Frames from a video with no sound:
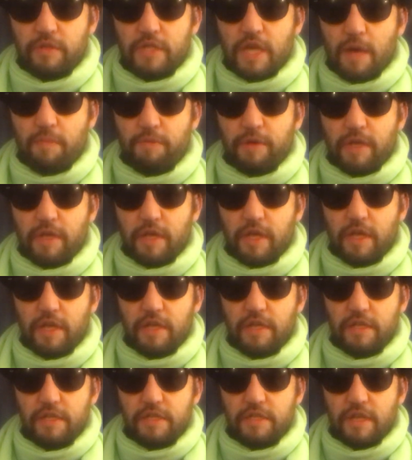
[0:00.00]
tapping
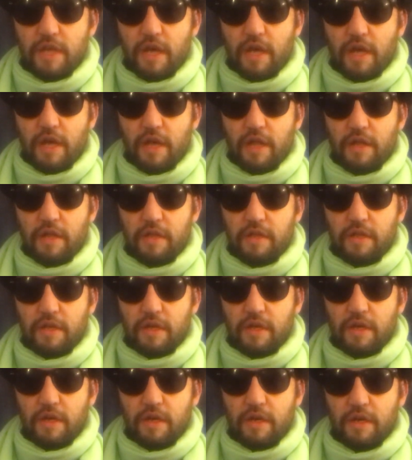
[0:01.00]
keys and
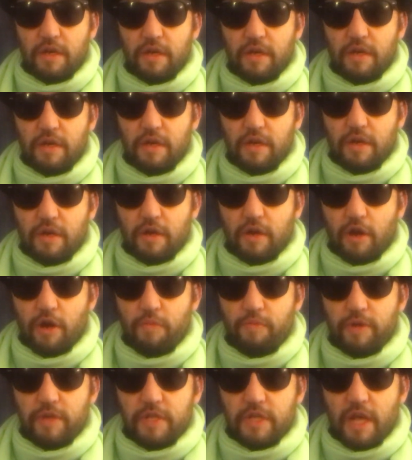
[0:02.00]

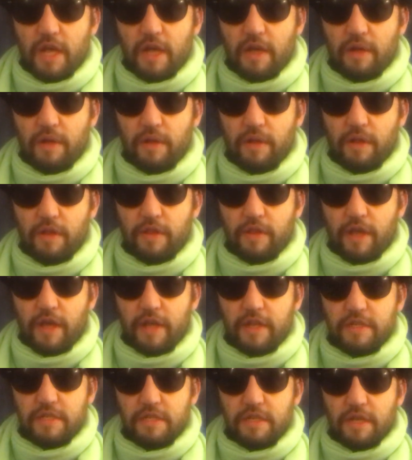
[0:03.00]
hoping to hell
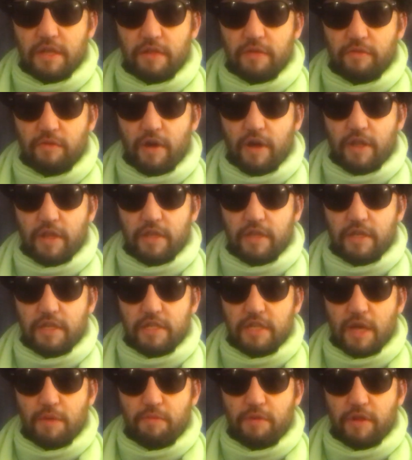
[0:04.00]
that the right
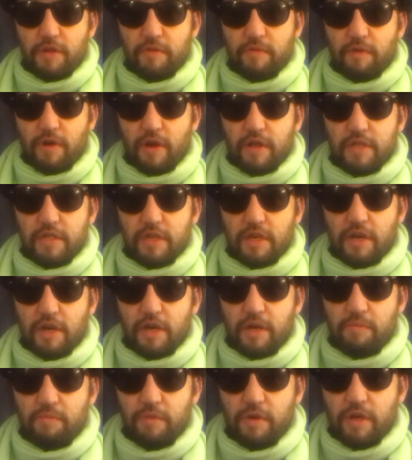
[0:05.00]
things happen at the right
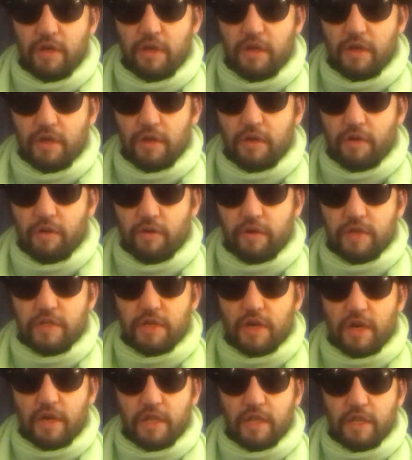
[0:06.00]
time or
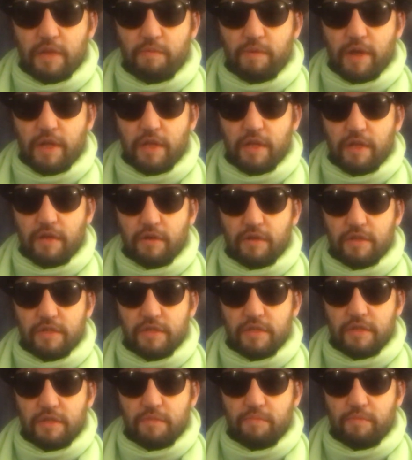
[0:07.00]
entirely depending
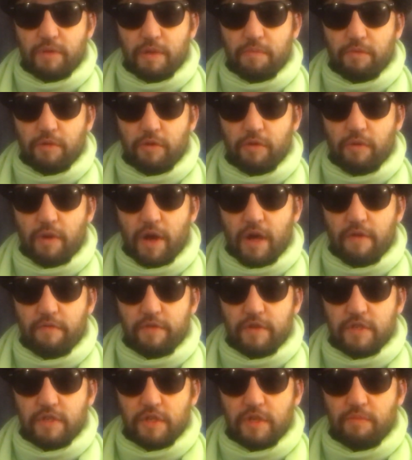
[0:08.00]
on people who aren't
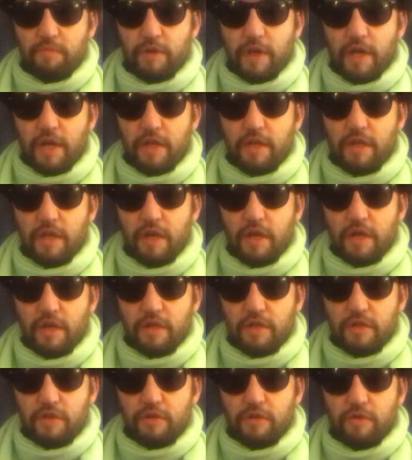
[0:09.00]
visually impaired
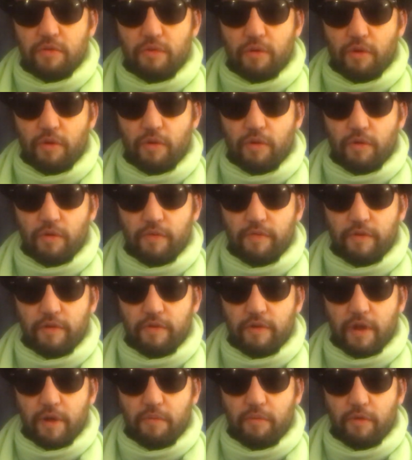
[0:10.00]
to do all of the
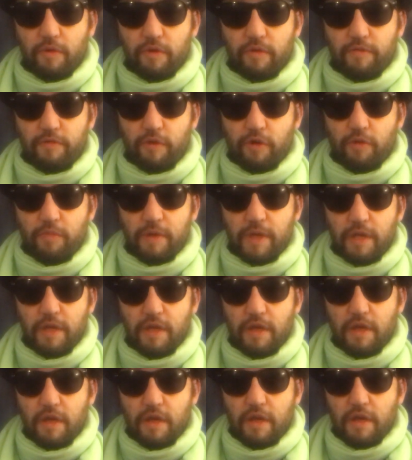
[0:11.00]
grunt work for me,
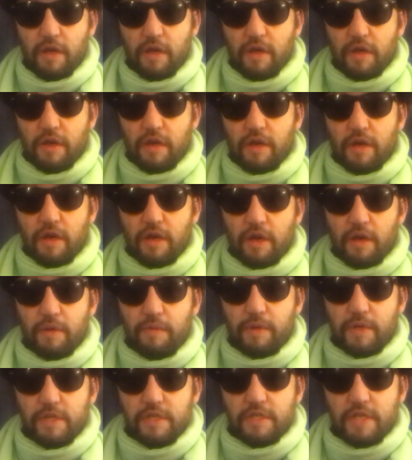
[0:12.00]

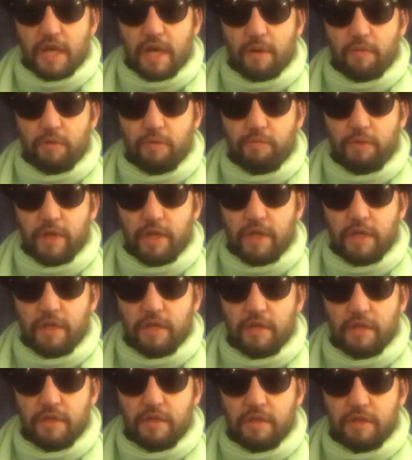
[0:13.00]
because that would
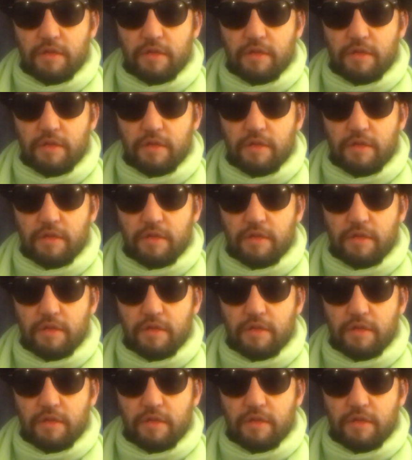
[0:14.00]
be,